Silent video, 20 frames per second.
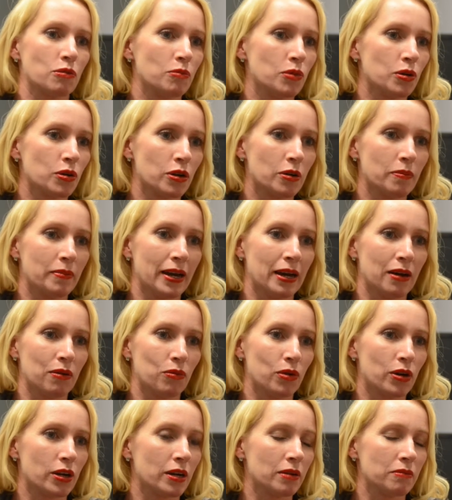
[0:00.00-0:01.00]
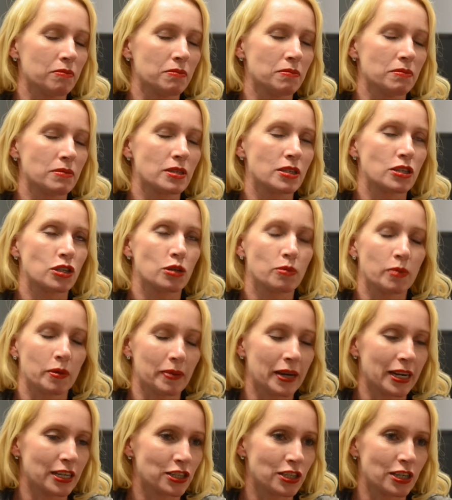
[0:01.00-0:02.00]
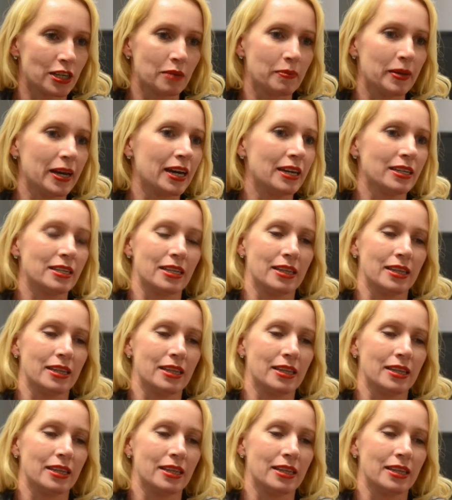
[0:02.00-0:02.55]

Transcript: more about what I'm super passionate about,